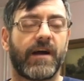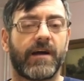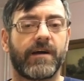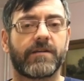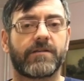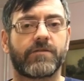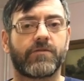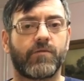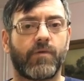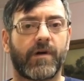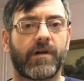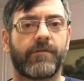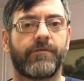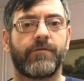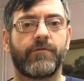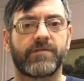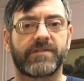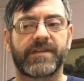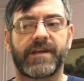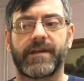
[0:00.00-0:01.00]
had quite
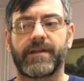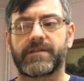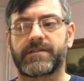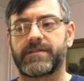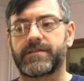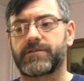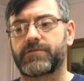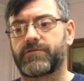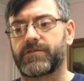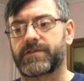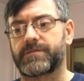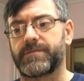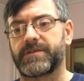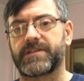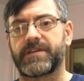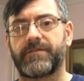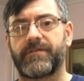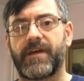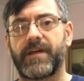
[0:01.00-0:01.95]
a few sales since Christmas.